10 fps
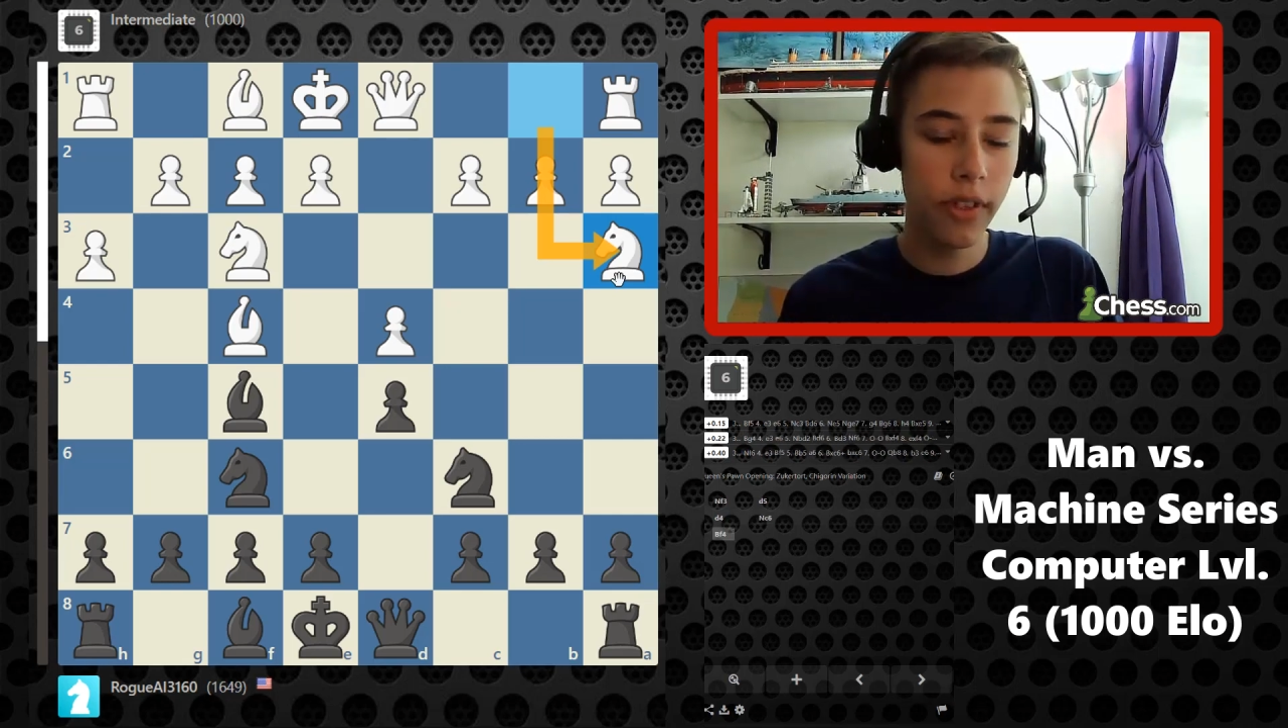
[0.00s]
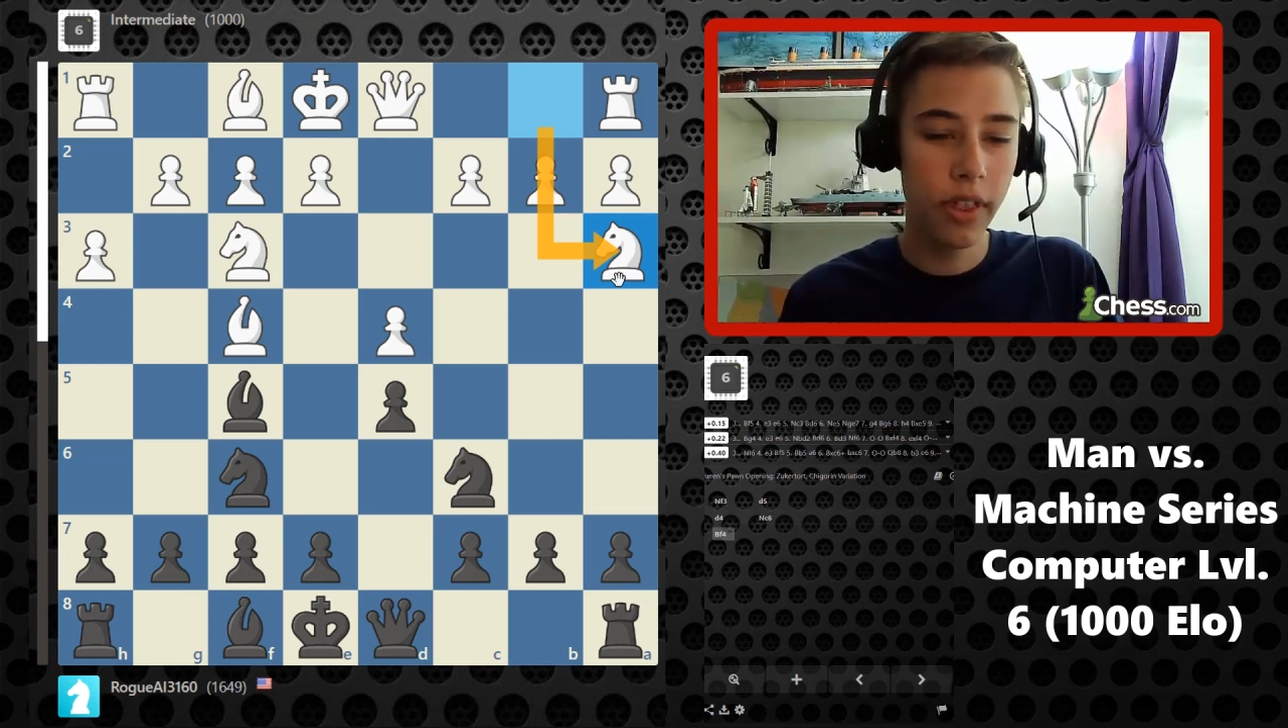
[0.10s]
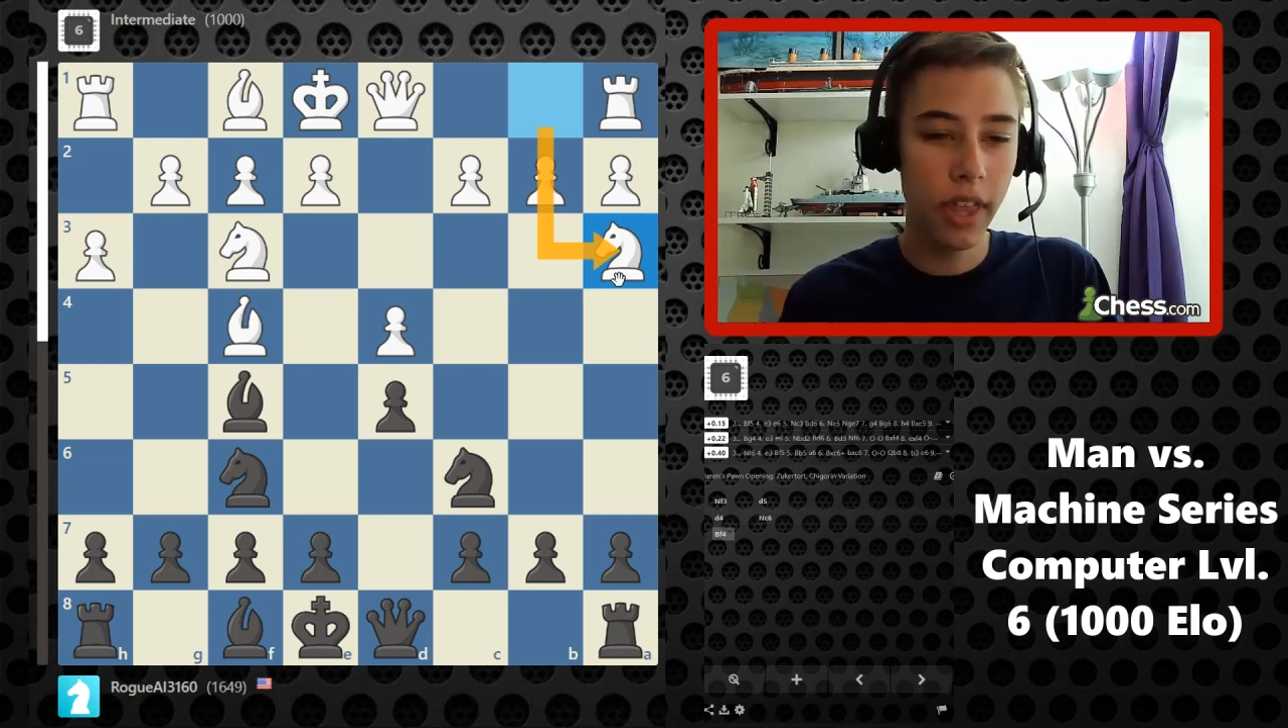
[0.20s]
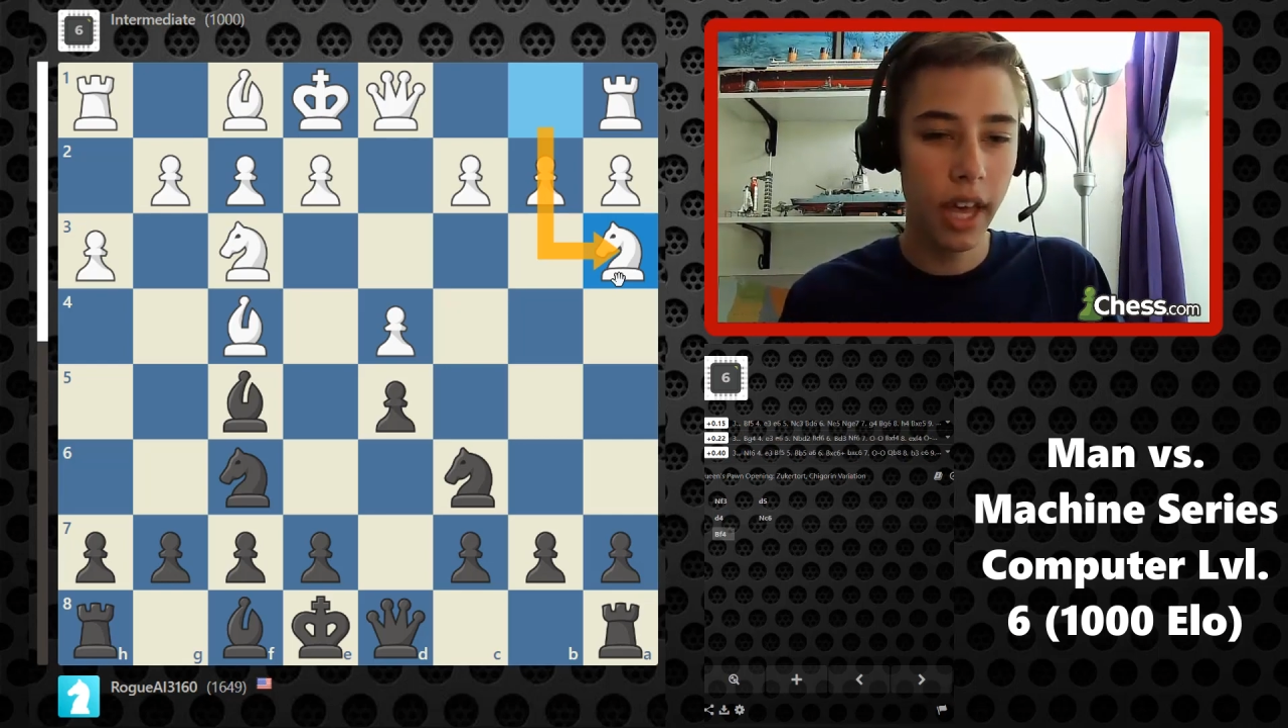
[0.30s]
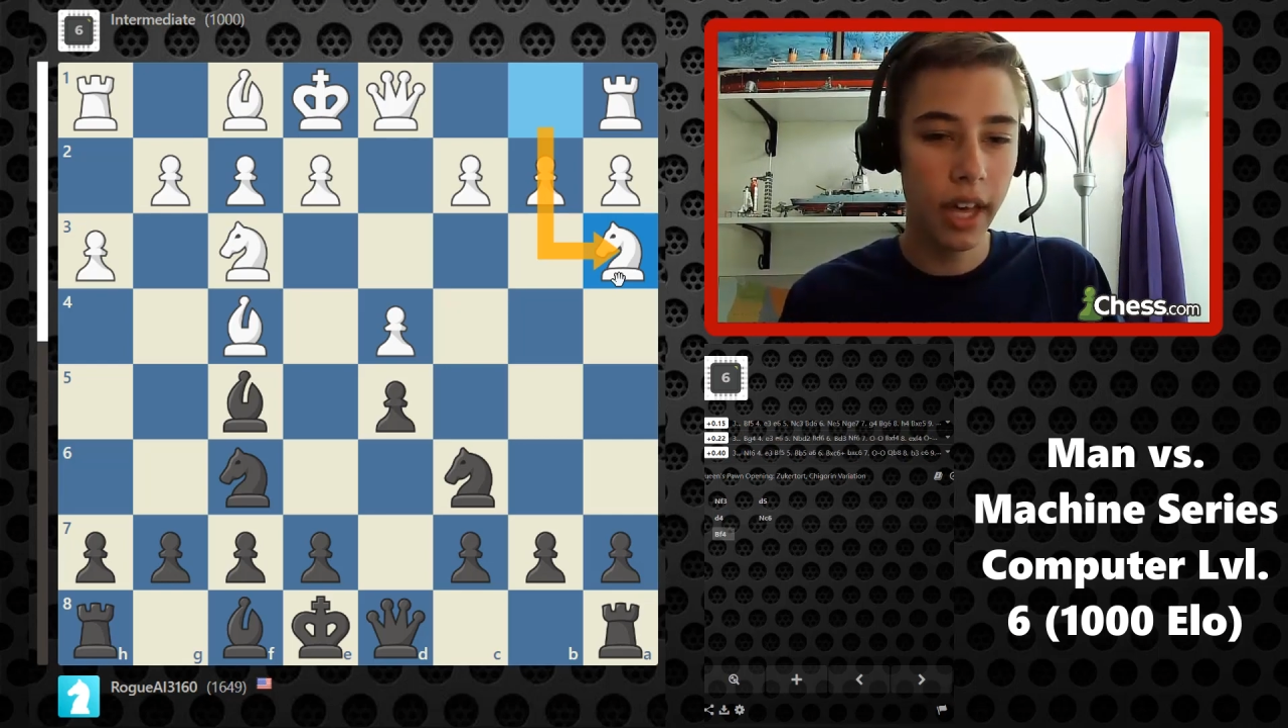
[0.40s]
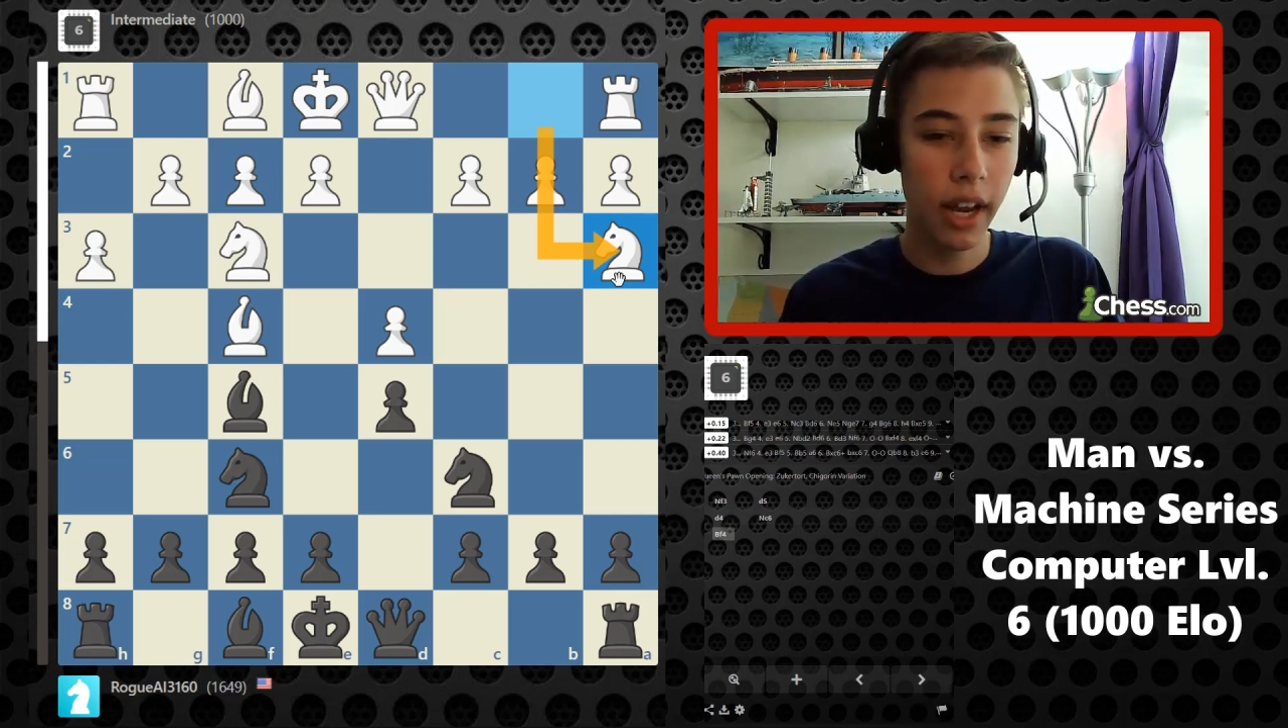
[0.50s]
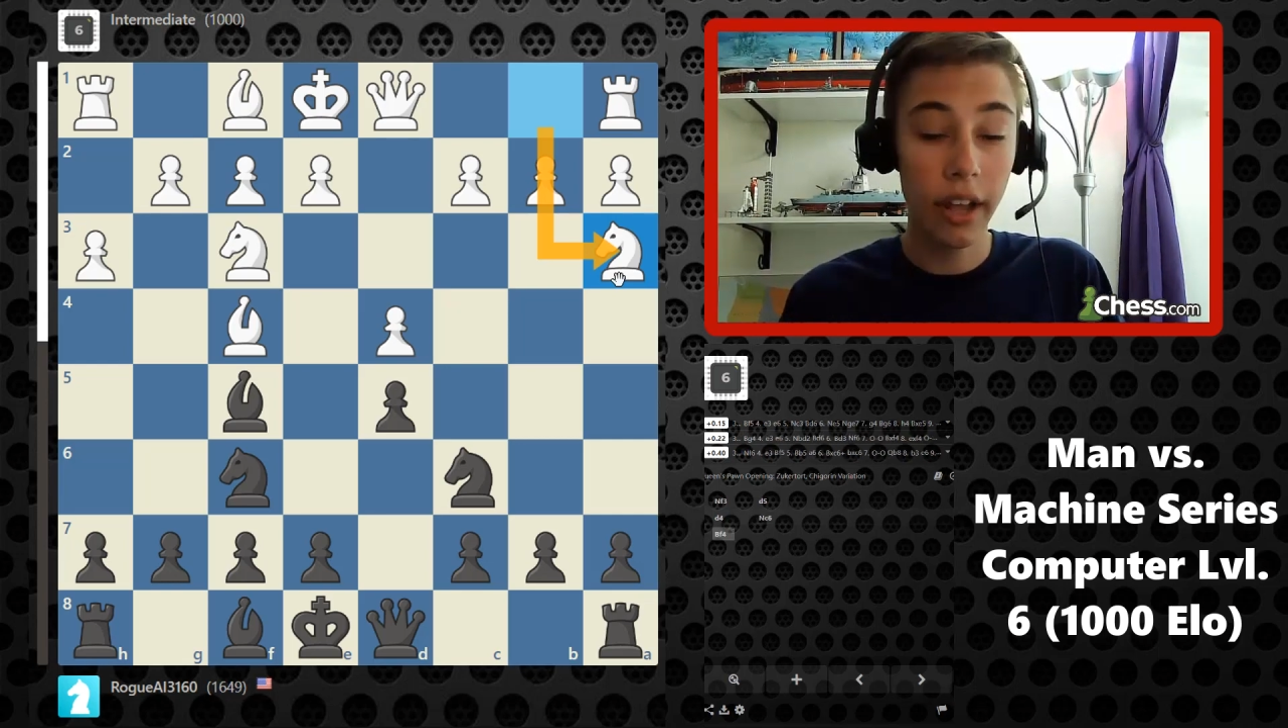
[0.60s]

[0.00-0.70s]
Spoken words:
that